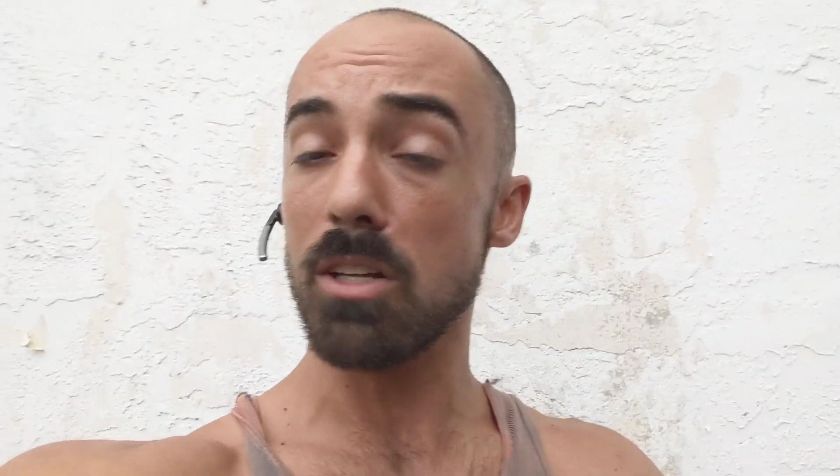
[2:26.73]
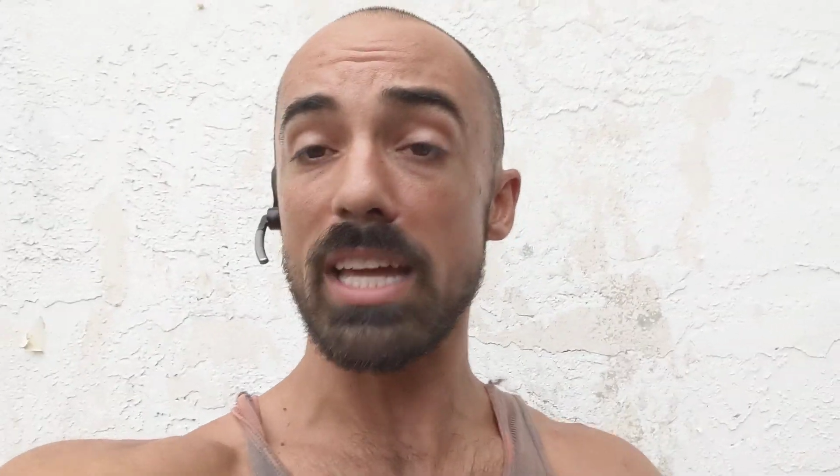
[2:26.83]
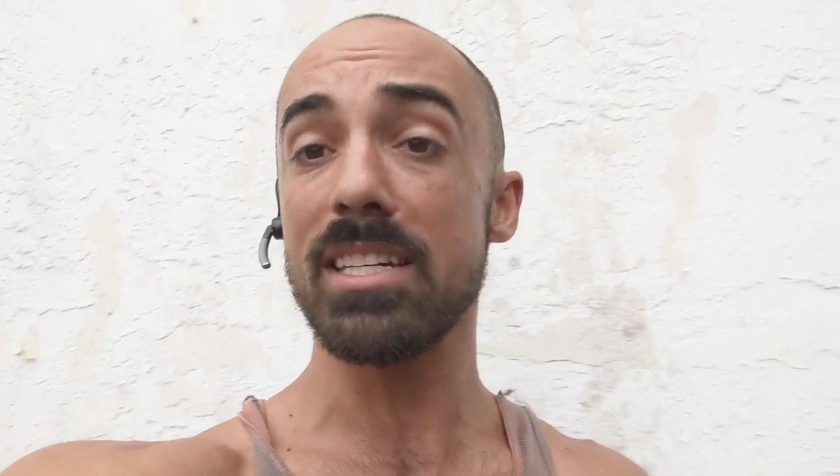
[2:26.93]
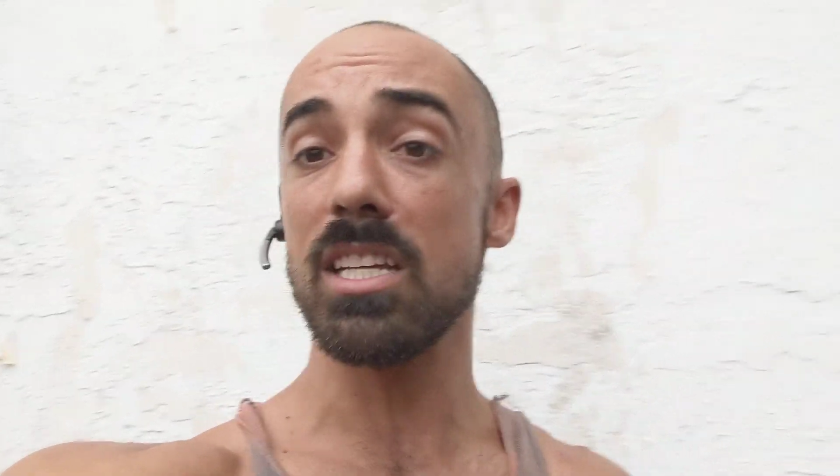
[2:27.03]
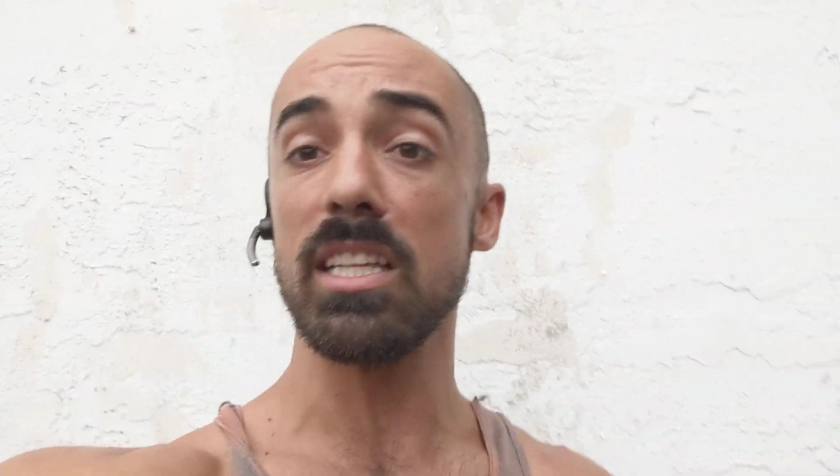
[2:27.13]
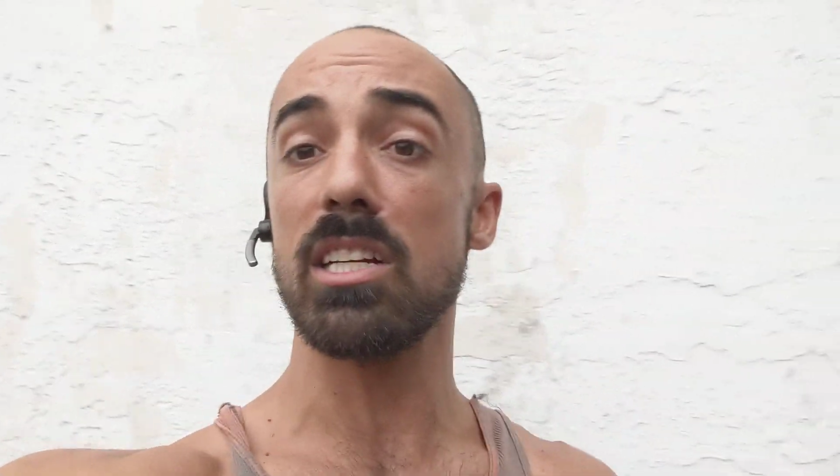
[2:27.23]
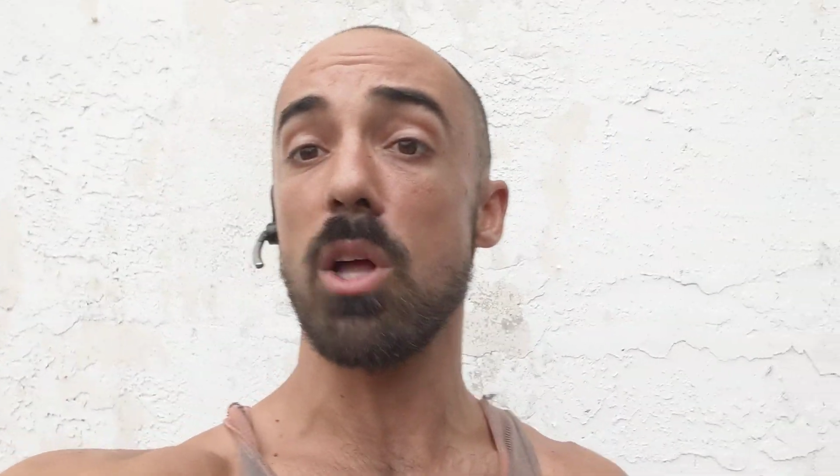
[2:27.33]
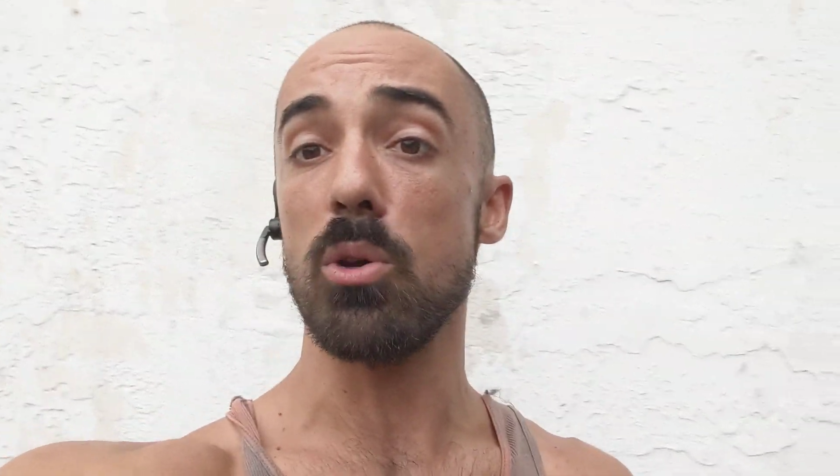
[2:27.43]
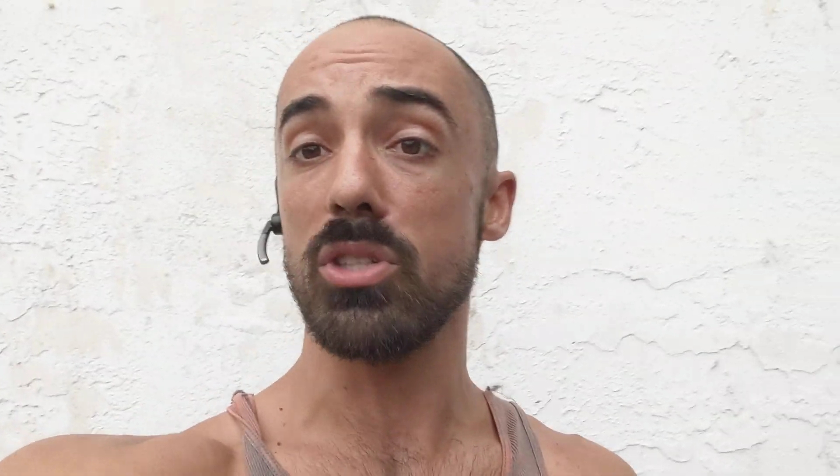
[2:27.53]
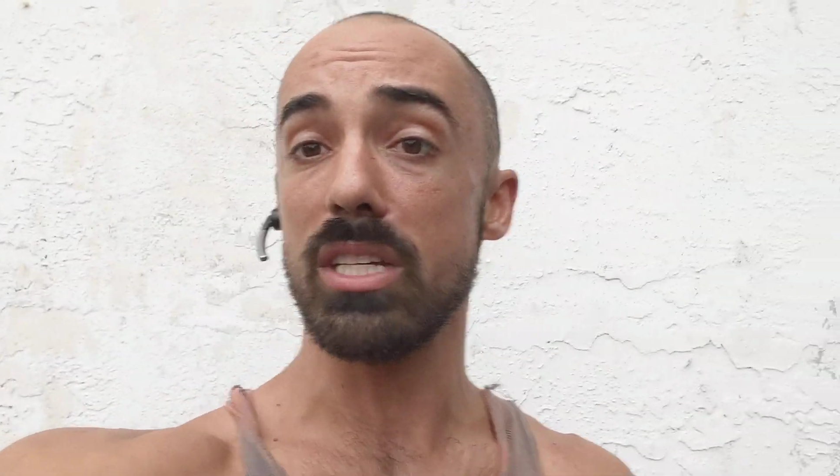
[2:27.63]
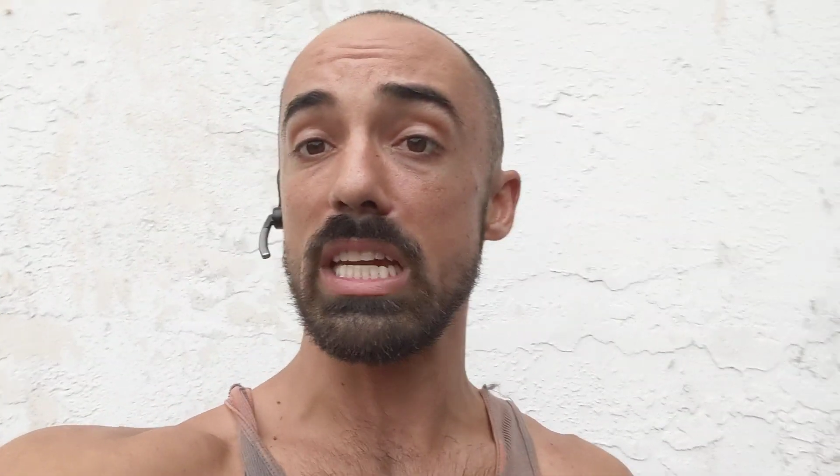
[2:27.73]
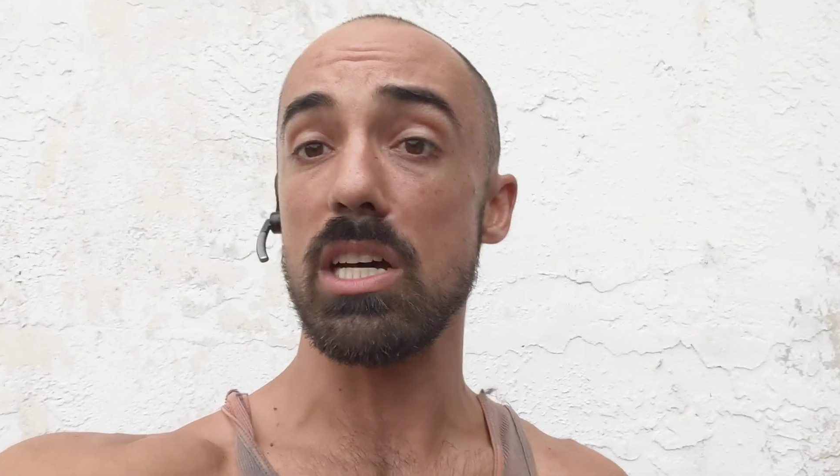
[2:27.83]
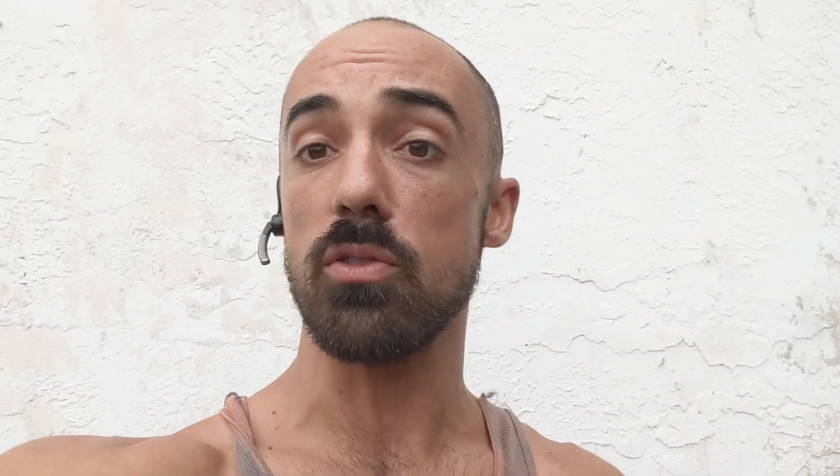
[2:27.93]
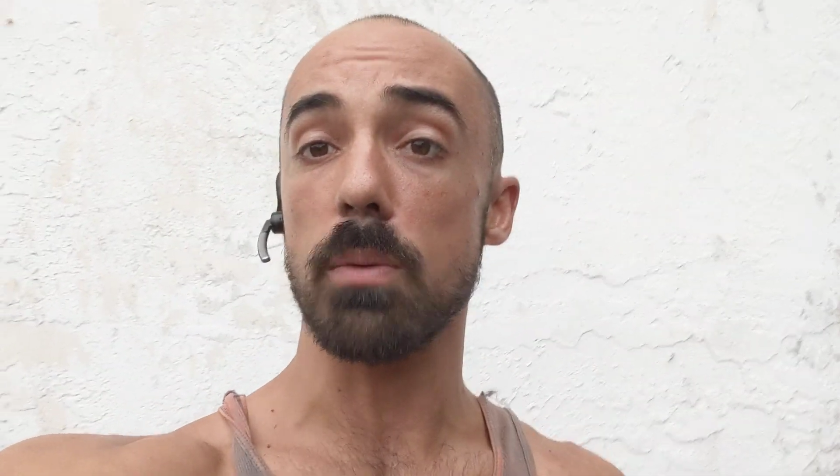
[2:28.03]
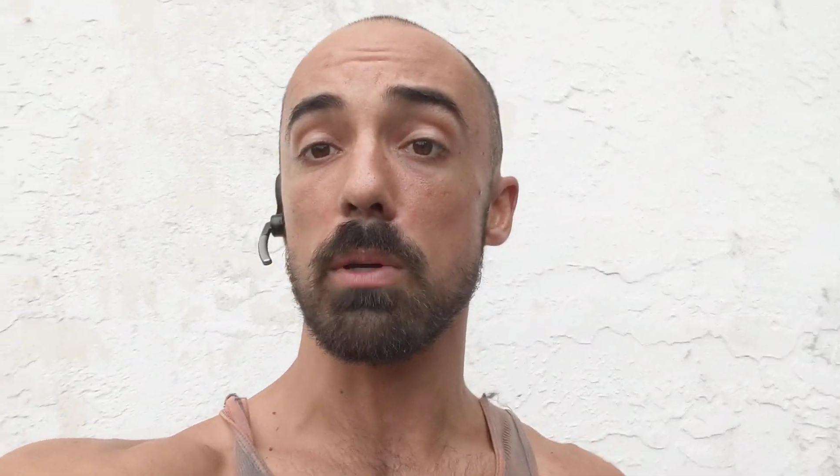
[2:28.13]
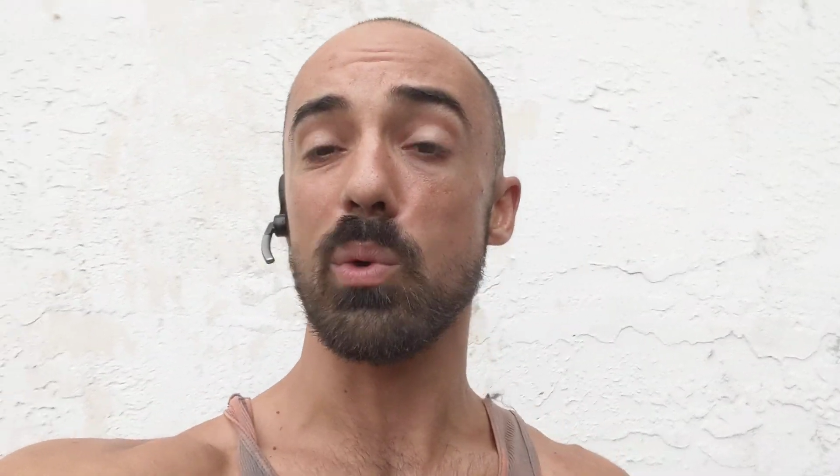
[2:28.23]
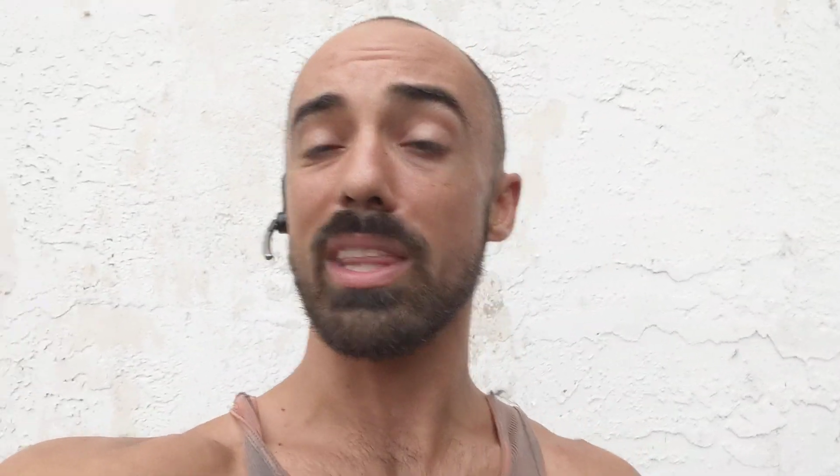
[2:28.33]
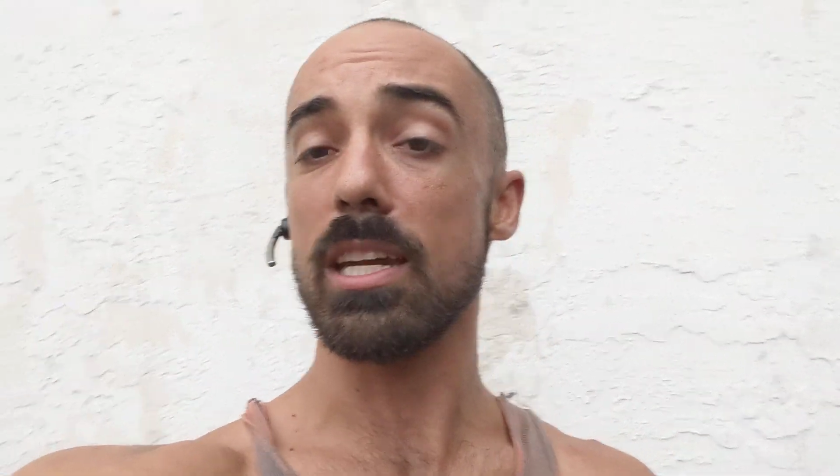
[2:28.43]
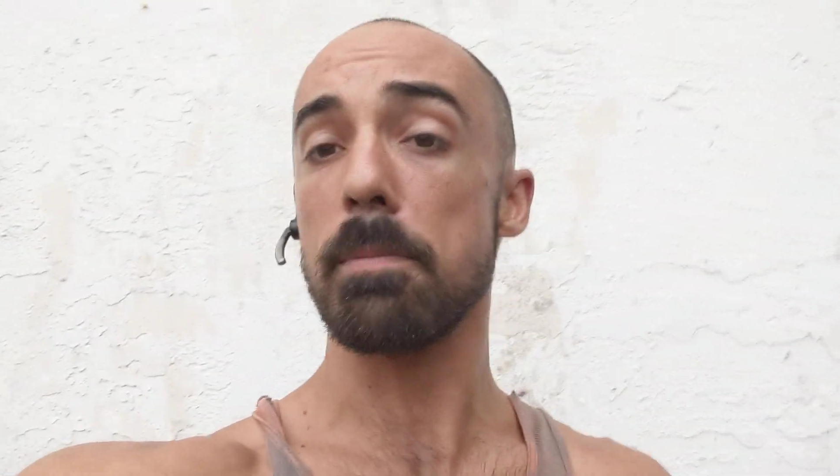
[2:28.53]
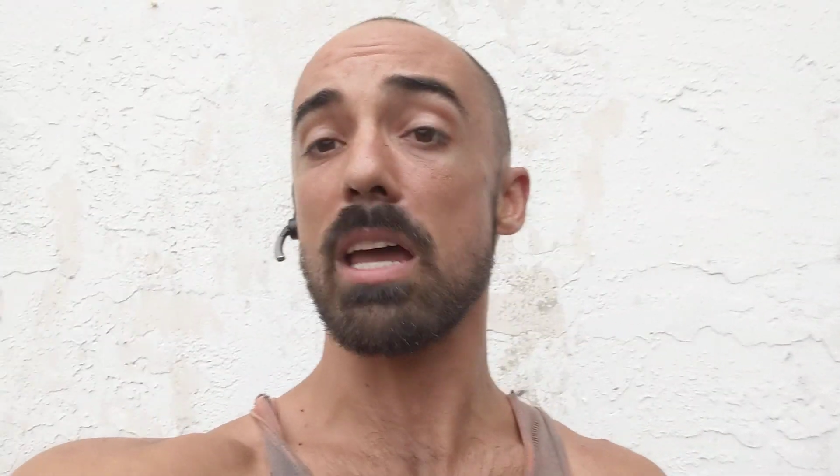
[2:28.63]
instantly closed the deal from it
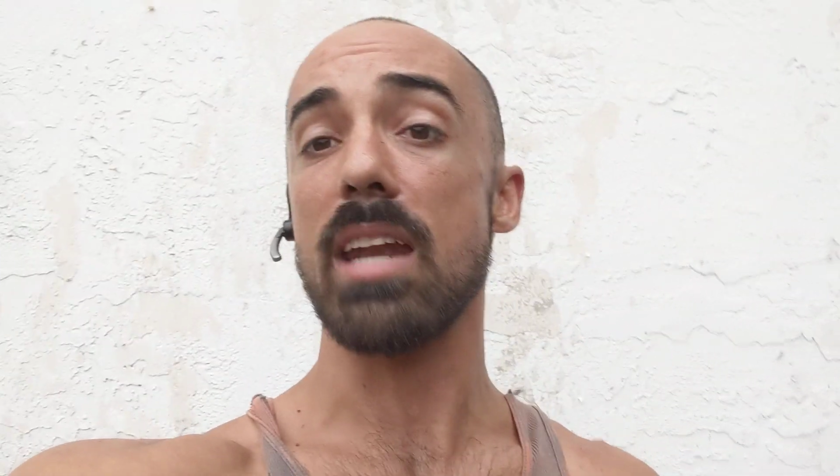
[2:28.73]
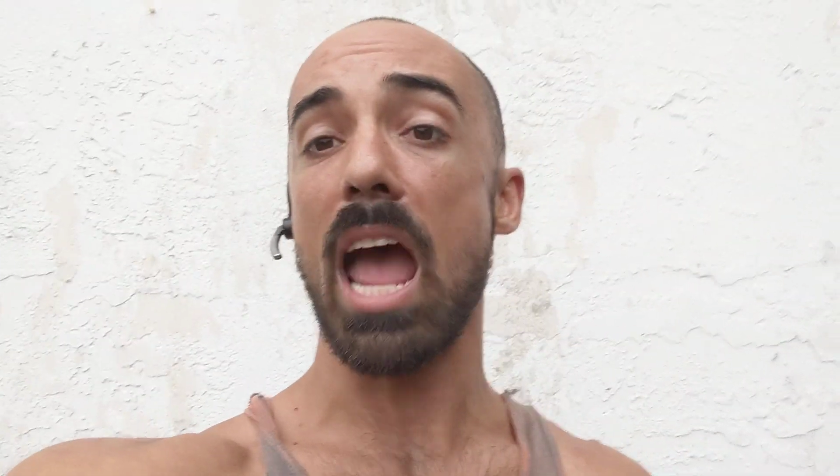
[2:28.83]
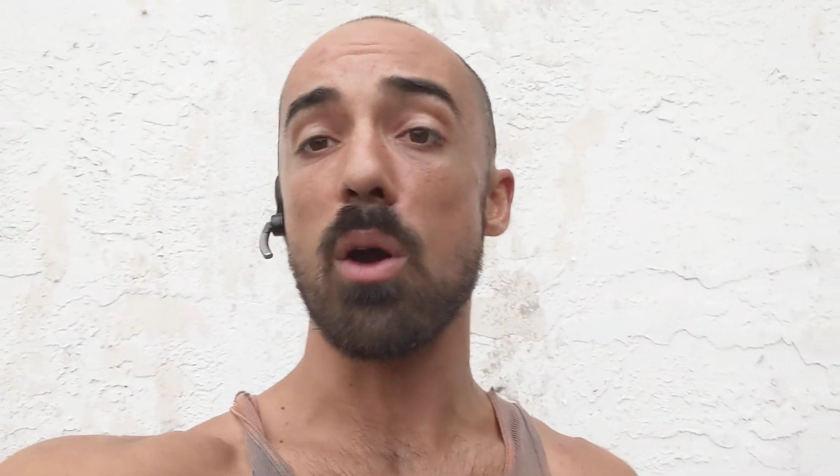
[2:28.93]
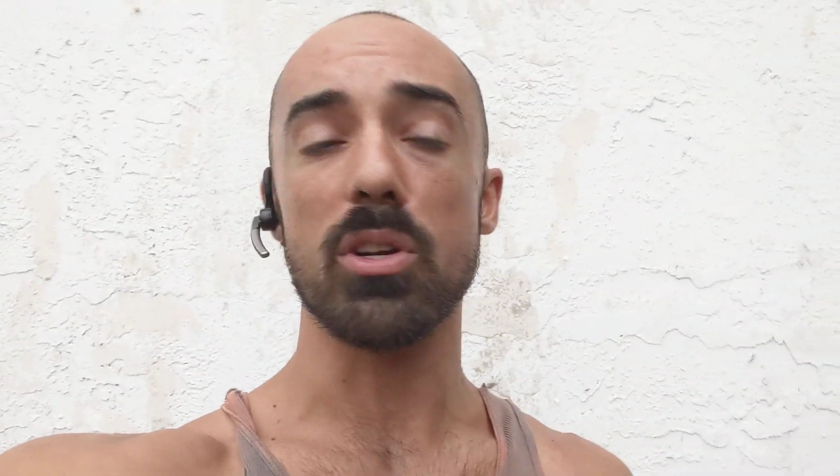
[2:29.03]
within about an hour.